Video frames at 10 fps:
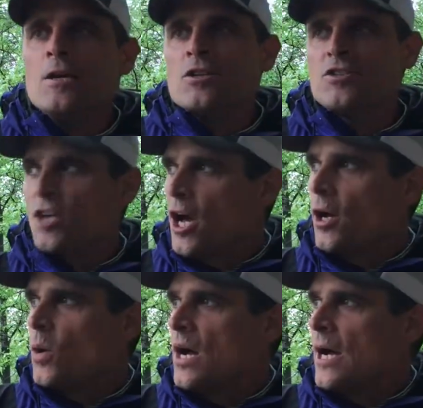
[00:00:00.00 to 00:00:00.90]

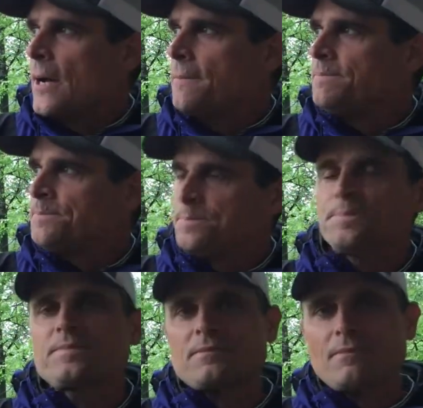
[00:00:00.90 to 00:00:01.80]
So
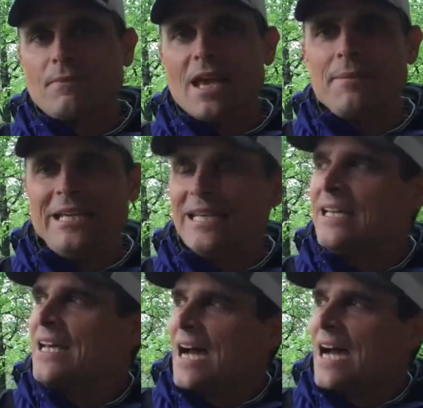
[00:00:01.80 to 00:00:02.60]
I mean,